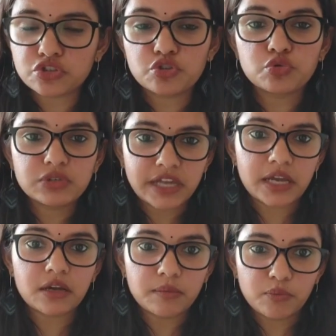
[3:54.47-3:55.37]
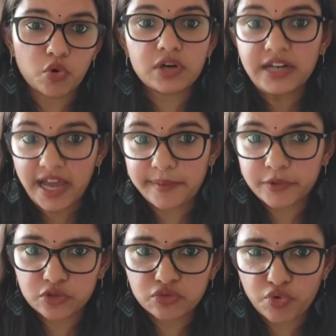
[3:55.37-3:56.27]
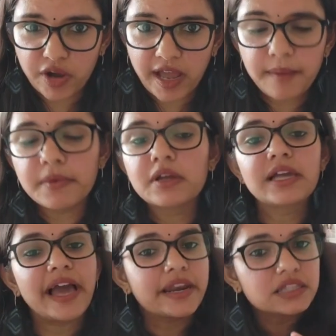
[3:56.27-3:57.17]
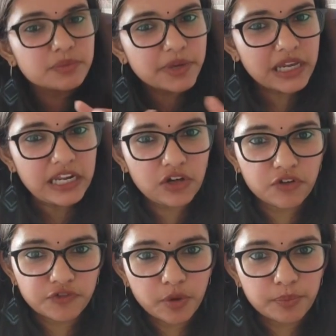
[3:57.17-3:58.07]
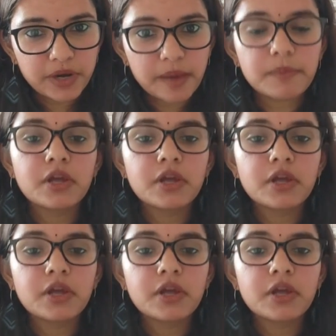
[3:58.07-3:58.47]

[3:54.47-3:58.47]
you take more time to do vocab, and in the beginning of your prep,